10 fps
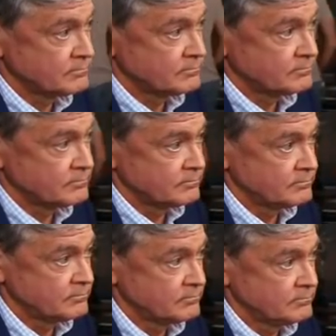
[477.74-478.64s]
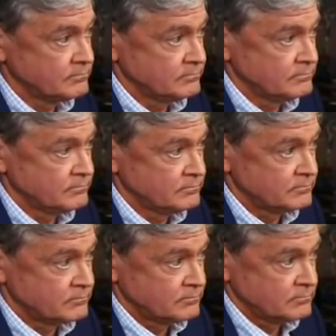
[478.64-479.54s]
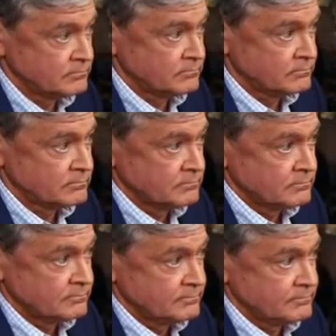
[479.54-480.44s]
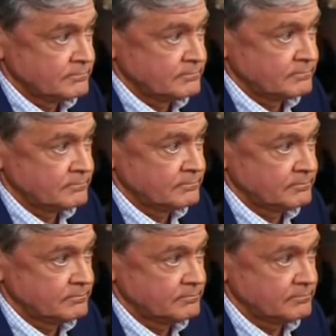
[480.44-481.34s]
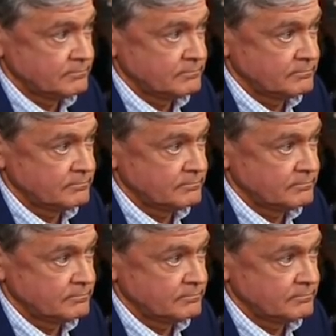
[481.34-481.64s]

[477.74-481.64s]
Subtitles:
No words are spoken by the person on screen.